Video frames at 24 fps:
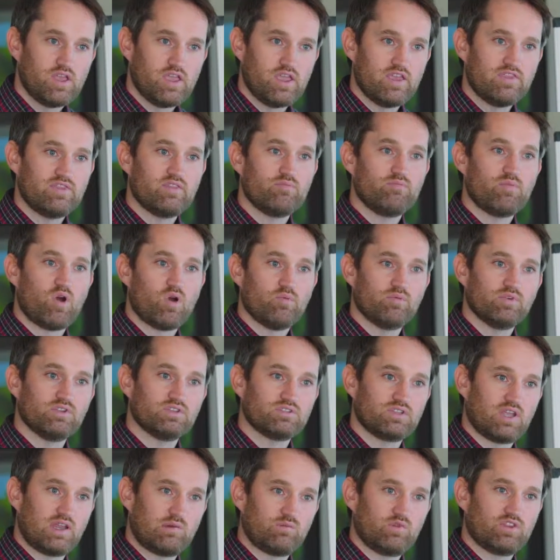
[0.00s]
in the
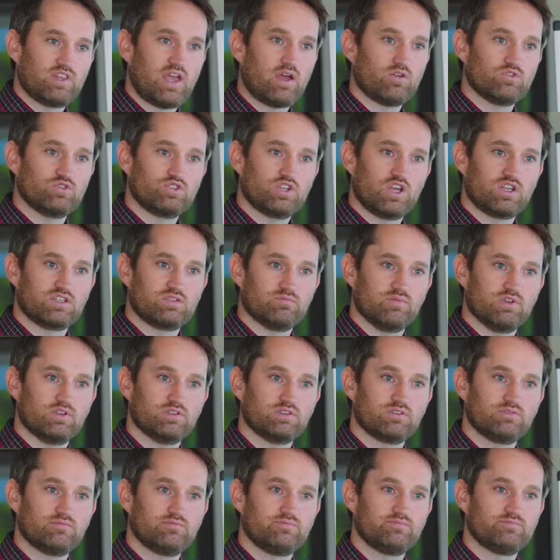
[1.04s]
moment, and without
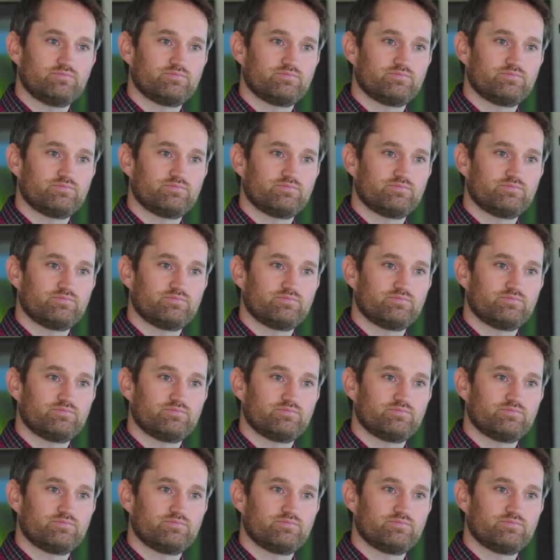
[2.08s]
judgment.